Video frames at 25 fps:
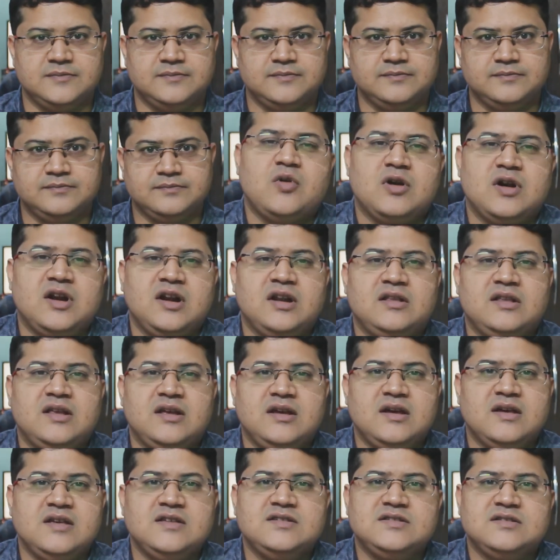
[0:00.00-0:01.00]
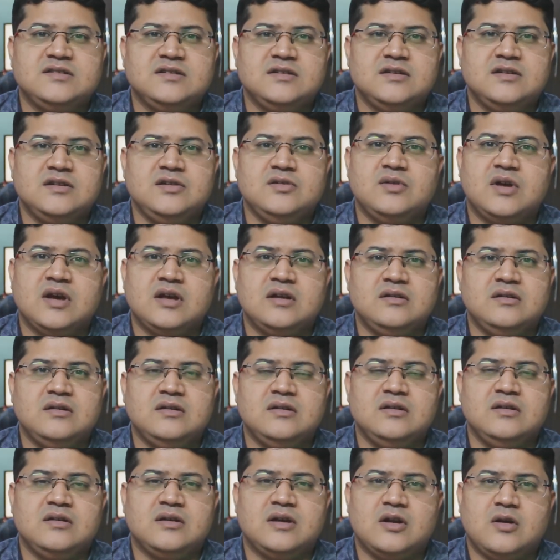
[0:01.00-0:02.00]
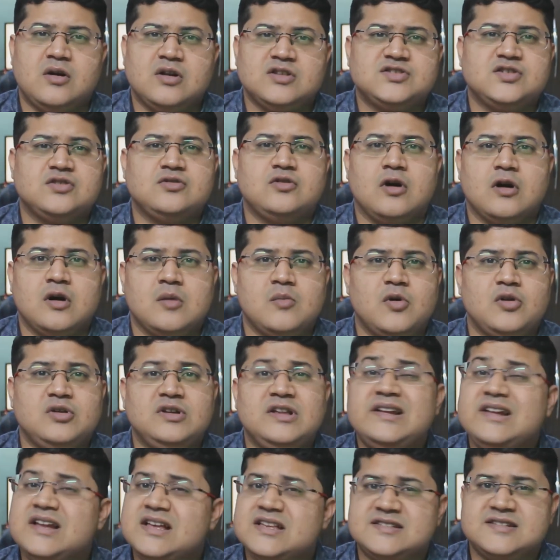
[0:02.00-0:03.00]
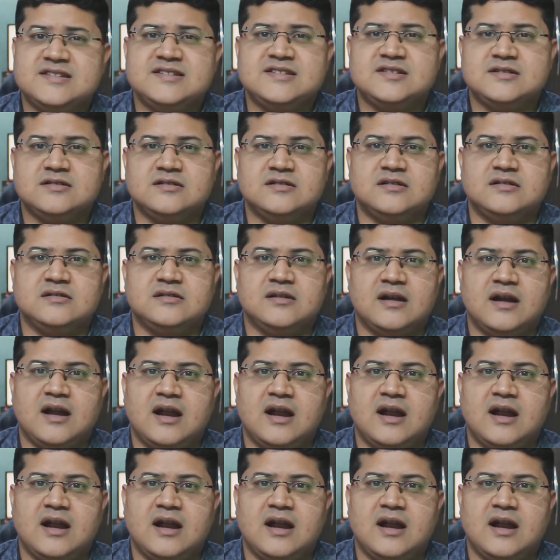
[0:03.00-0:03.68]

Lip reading: Important thing is you can also talk about the lessons learned